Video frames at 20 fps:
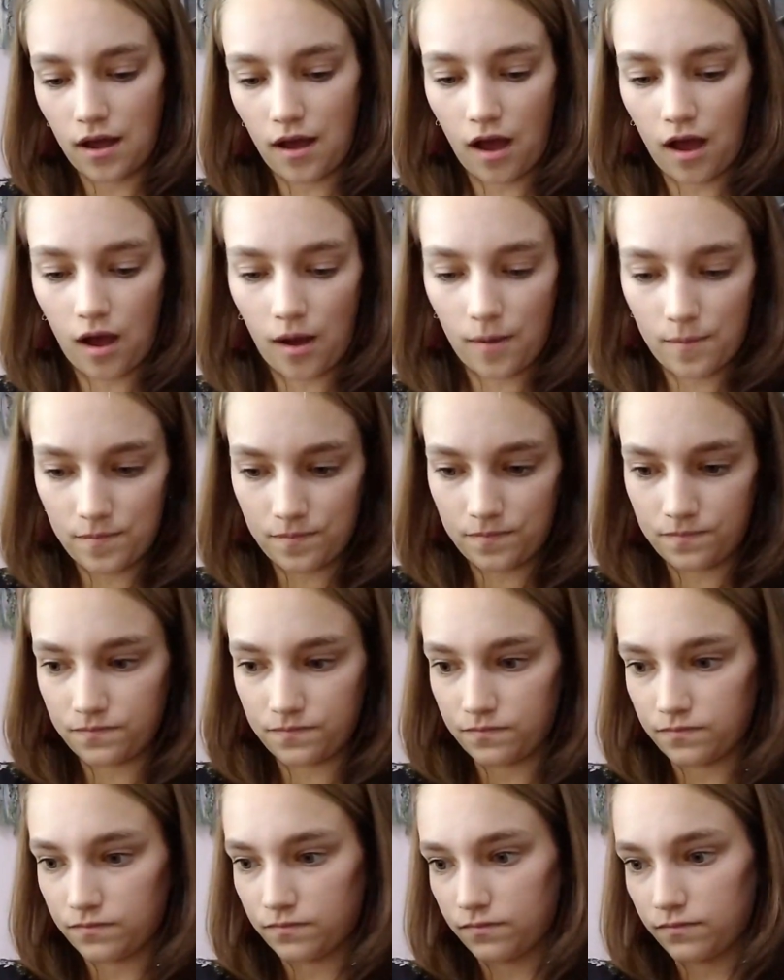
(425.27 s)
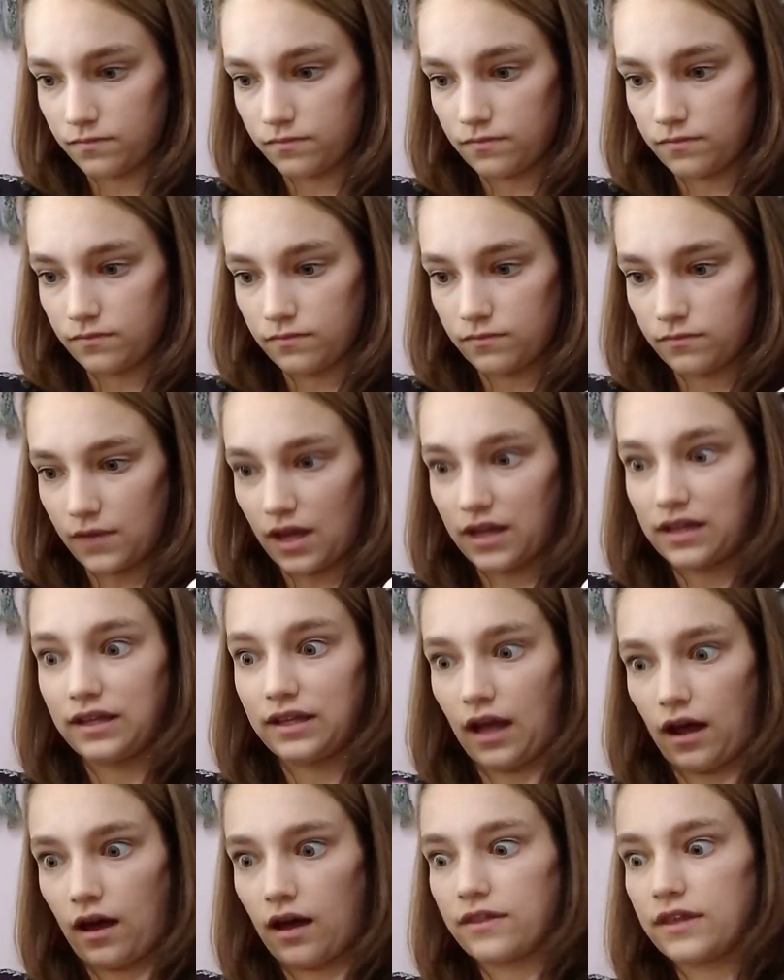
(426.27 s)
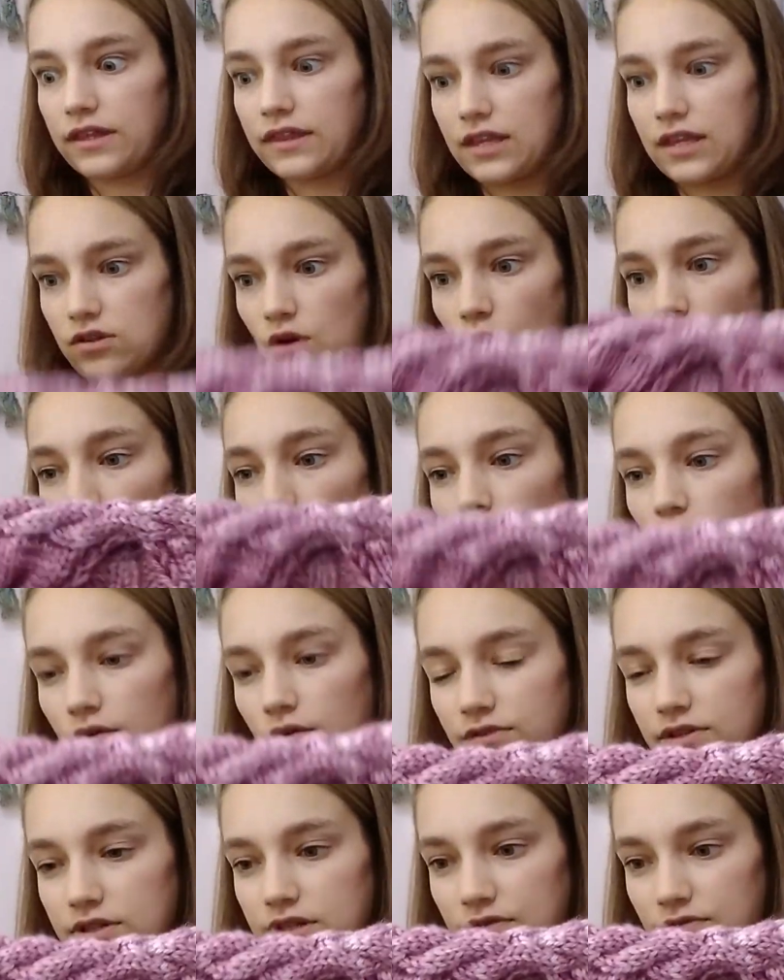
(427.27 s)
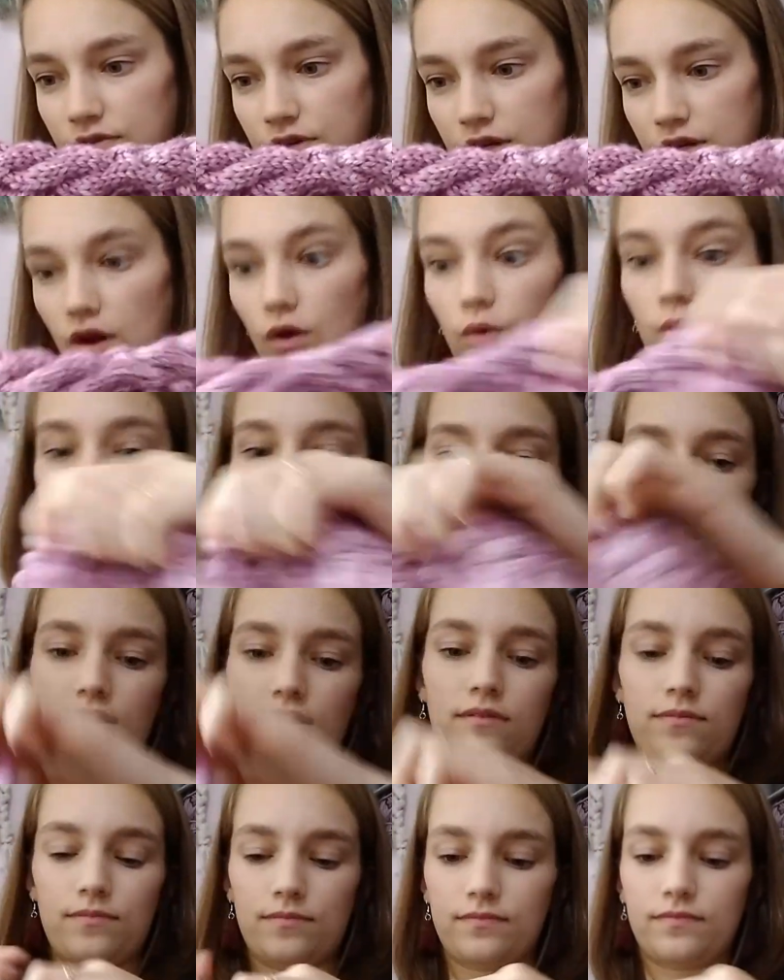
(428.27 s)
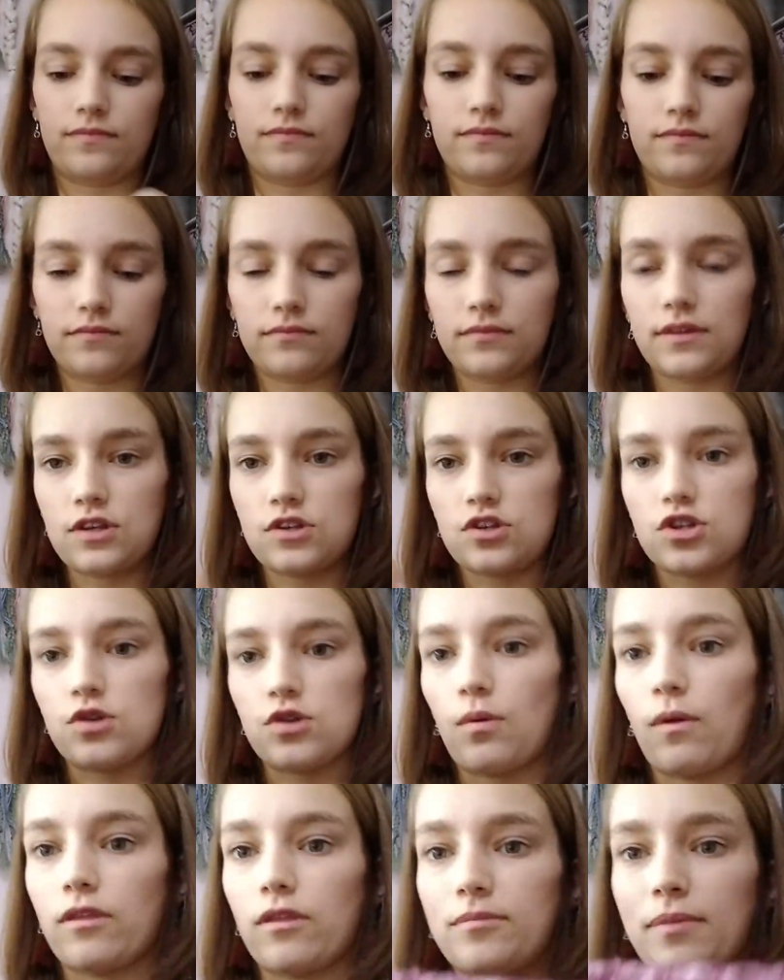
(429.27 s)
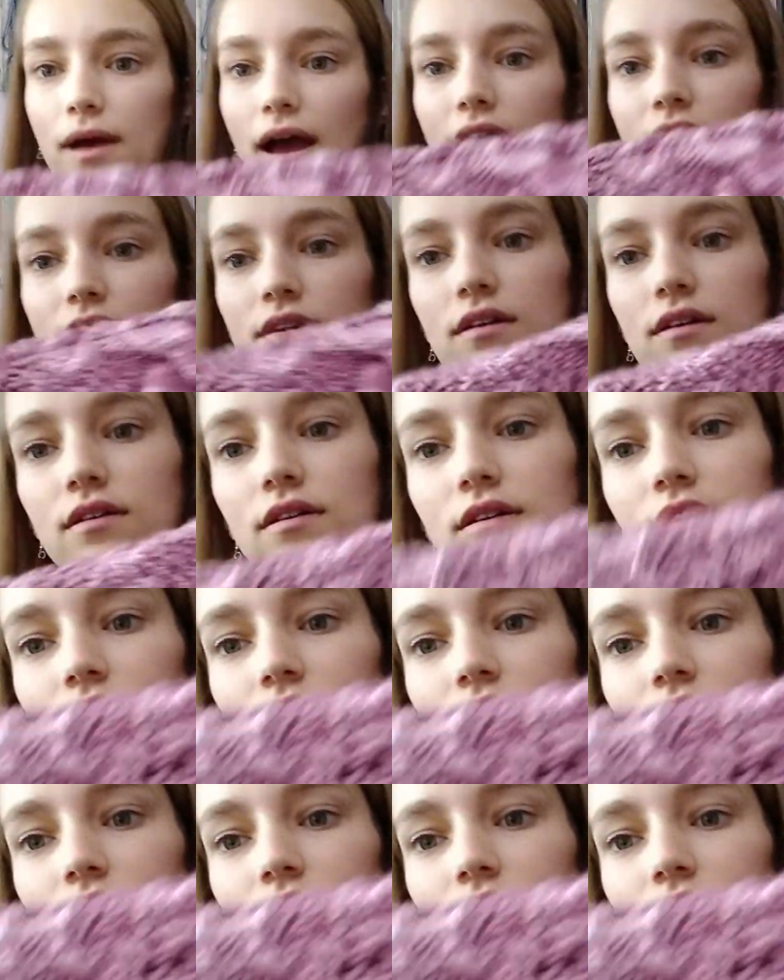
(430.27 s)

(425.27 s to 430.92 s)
Um, and yeah, I think that's all of the different, oh, and then these two on the back.